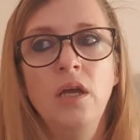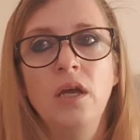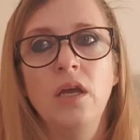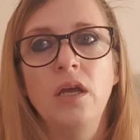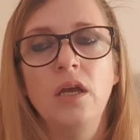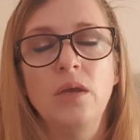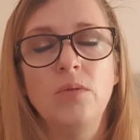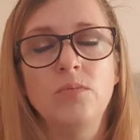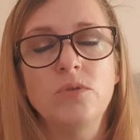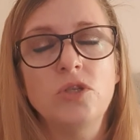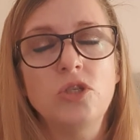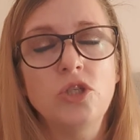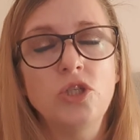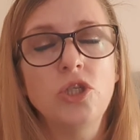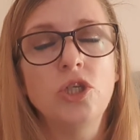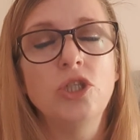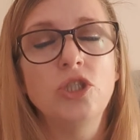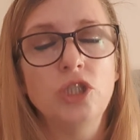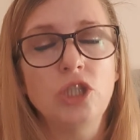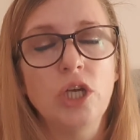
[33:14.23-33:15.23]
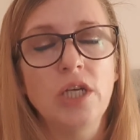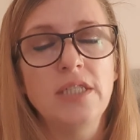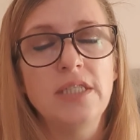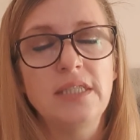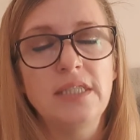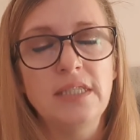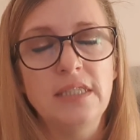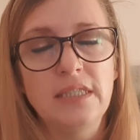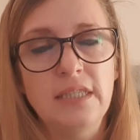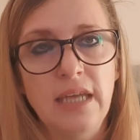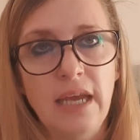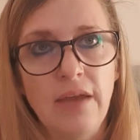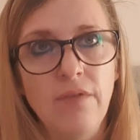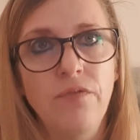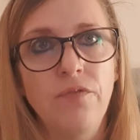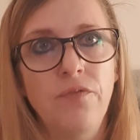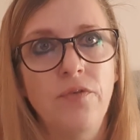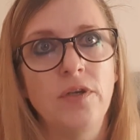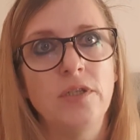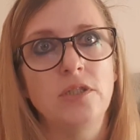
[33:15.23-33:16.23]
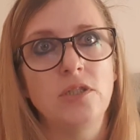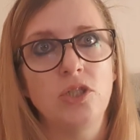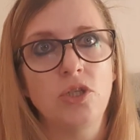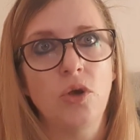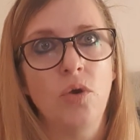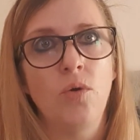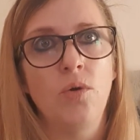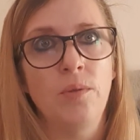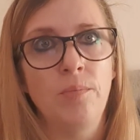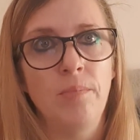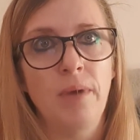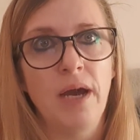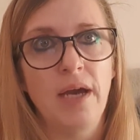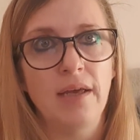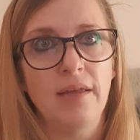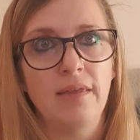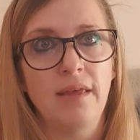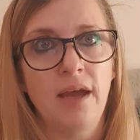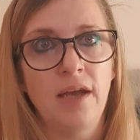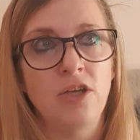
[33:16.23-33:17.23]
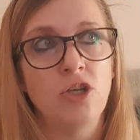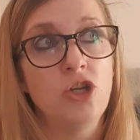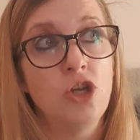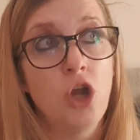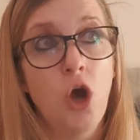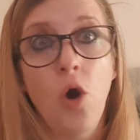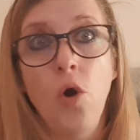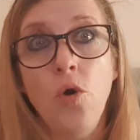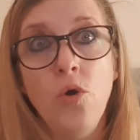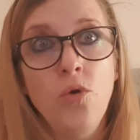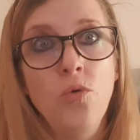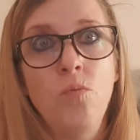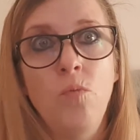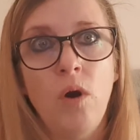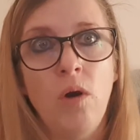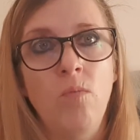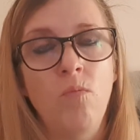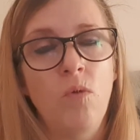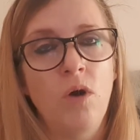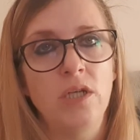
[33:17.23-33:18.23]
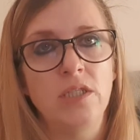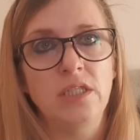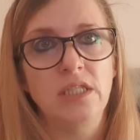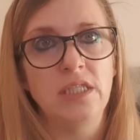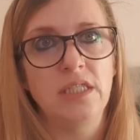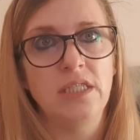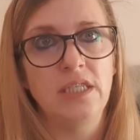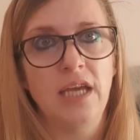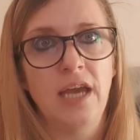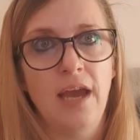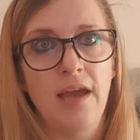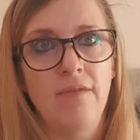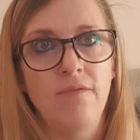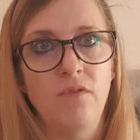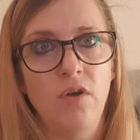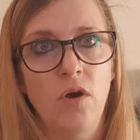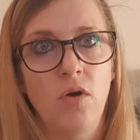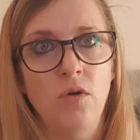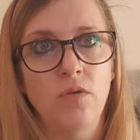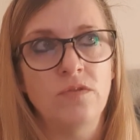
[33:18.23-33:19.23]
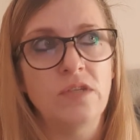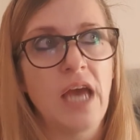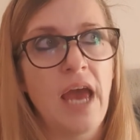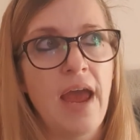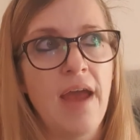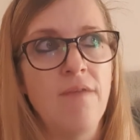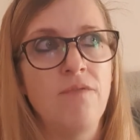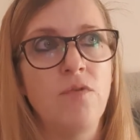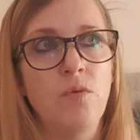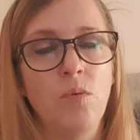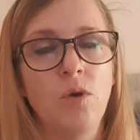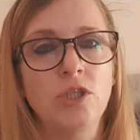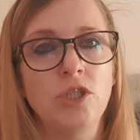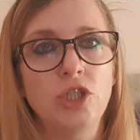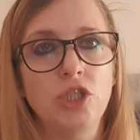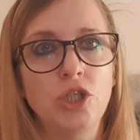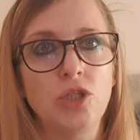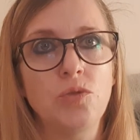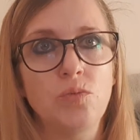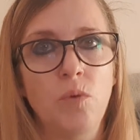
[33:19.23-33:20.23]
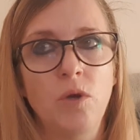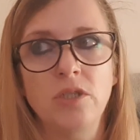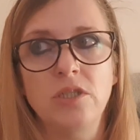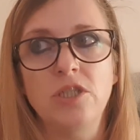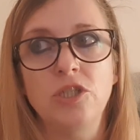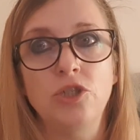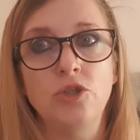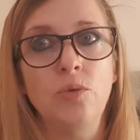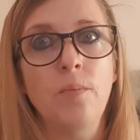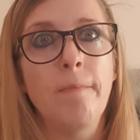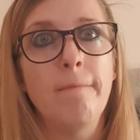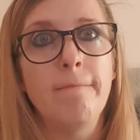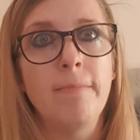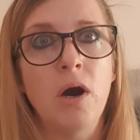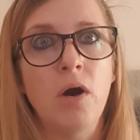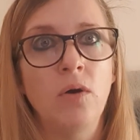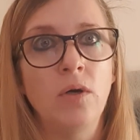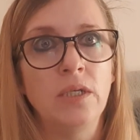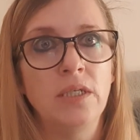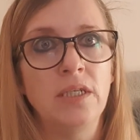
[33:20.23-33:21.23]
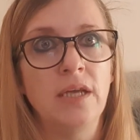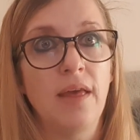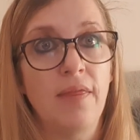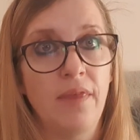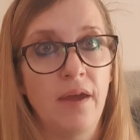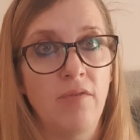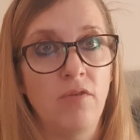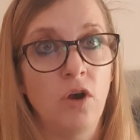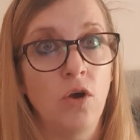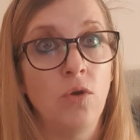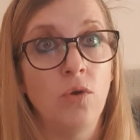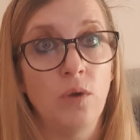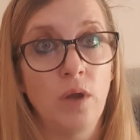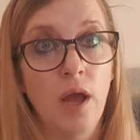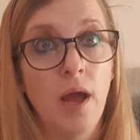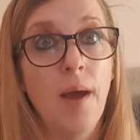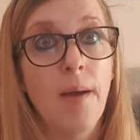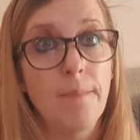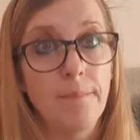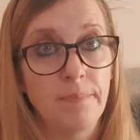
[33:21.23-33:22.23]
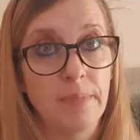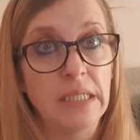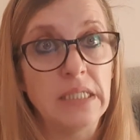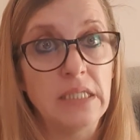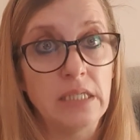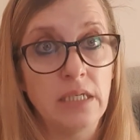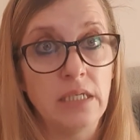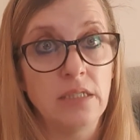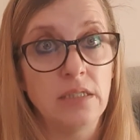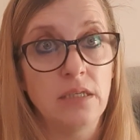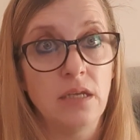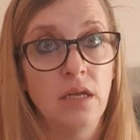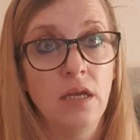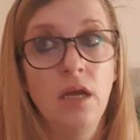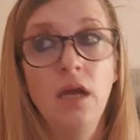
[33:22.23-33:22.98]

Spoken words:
It was such a different time back then. No one wanted to get involved. Everyone just wanted to mind their own business.